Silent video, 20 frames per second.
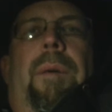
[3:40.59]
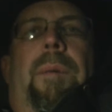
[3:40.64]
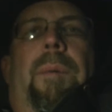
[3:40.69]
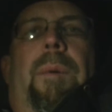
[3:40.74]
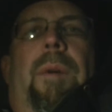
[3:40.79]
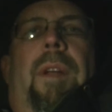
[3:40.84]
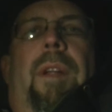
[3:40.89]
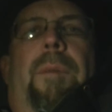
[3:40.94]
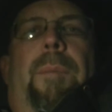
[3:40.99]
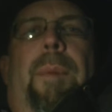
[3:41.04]

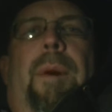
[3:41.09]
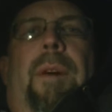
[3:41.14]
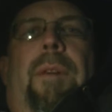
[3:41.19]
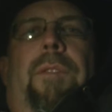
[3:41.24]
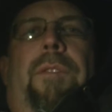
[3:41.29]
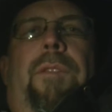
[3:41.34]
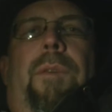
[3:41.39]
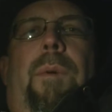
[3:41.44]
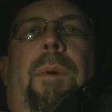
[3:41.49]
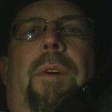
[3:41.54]
going to have
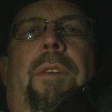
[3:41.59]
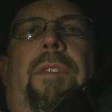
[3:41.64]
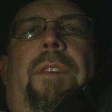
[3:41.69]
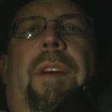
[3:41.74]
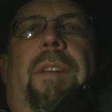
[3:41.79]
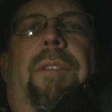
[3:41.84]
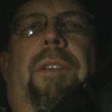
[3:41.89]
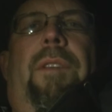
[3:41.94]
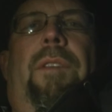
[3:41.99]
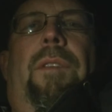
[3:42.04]
about 4 or
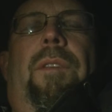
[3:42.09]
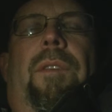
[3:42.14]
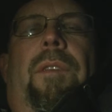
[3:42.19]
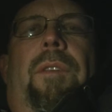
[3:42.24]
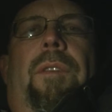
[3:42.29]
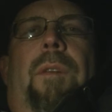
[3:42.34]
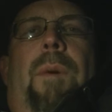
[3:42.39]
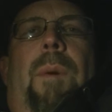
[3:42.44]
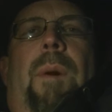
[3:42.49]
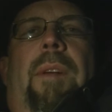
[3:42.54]
5 inches of
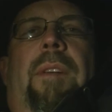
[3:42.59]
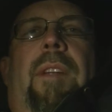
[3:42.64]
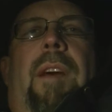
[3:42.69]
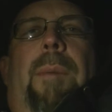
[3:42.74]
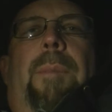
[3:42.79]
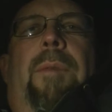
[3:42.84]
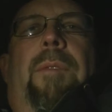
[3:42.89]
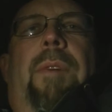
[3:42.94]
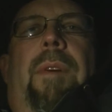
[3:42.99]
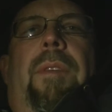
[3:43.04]
snow on
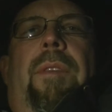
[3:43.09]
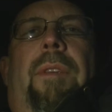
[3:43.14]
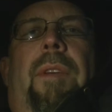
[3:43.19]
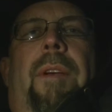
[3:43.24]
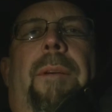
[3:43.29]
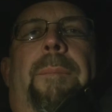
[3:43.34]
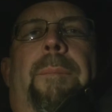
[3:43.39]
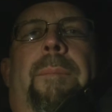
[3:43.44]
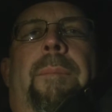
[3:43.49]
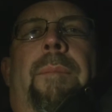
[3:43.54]
top of us.
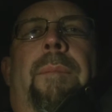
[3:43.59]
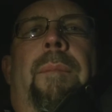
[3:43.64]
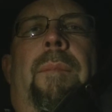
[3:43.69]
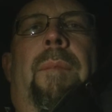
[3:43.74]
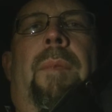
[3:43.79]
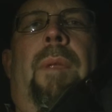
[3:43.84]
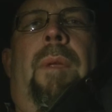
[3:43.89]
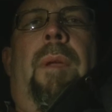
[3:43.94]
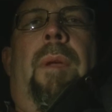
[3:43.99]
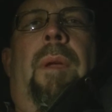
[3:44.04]

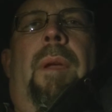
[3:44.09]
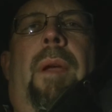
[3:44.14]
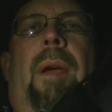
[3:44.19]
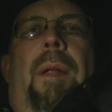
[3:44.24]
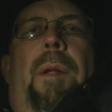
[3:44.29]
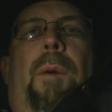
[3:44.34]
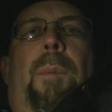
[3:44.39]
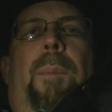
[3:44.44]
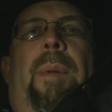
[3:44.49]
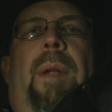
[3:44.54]
Got
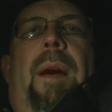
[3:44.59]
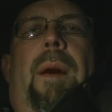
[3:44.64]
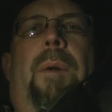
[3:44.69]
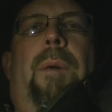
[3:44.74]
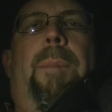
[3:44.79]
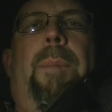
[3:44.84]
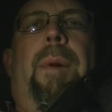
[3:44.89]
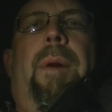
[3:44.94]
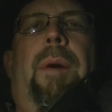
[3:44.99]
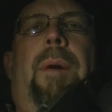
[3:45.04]
to go plow
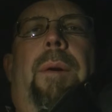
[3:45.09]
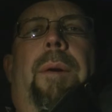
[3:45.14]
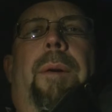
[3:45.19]
tomorrow.